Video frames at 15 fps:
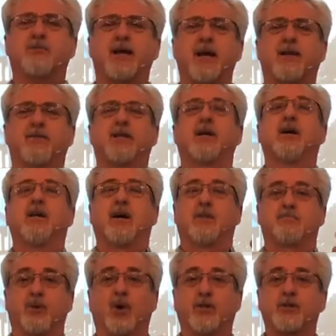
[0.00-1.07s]
heaven
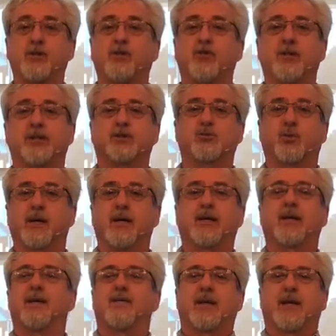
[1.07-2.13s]
upon you this week
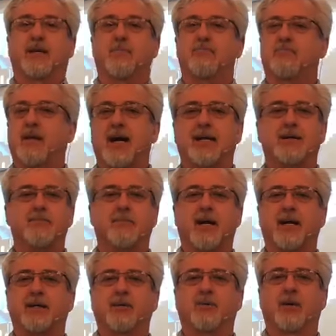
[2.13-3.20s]
in a mighty,
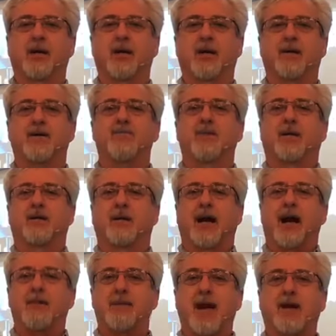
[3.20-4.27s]
mighty way.
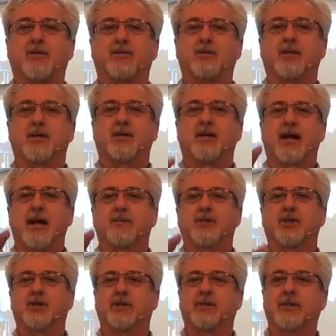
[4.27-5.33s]
I'm out. Have a
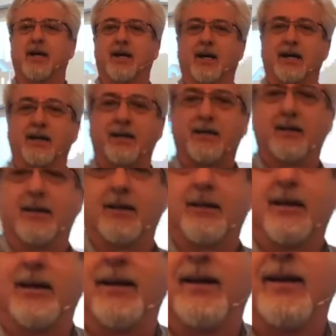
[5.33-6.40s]
good
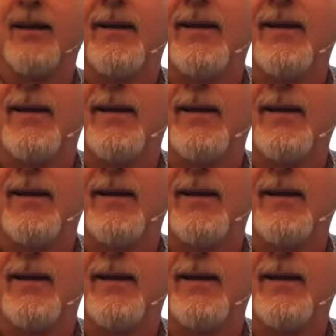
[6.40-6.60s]
day.